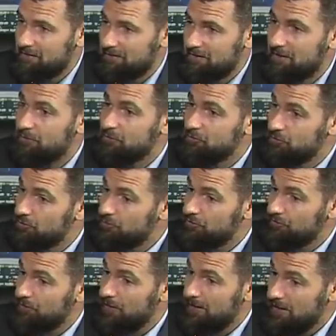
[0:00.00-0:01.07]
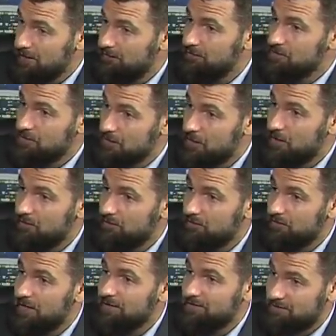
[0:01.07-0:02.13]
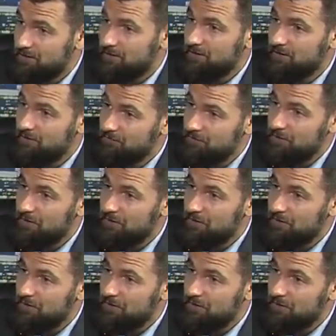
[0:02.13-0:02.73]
that he was crucified. Out of his love, God sent him to